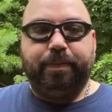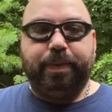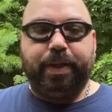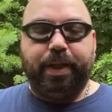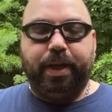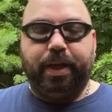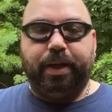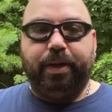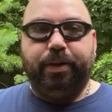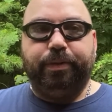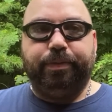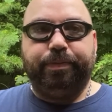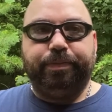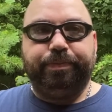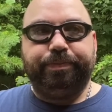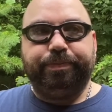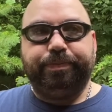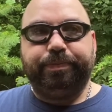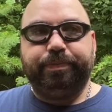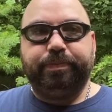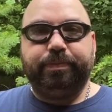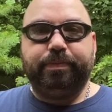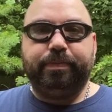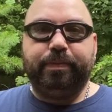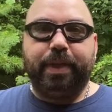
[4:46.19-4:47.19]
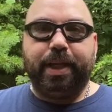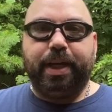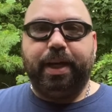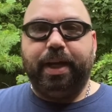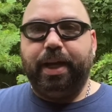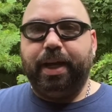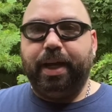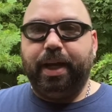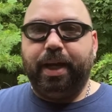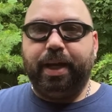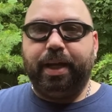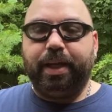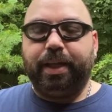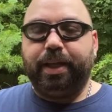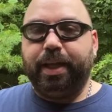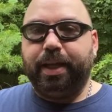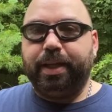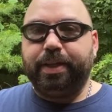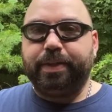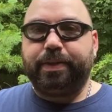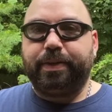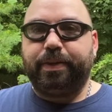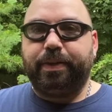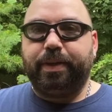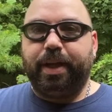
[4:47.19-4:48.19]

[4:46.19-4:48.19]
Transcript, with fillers: you know, I guess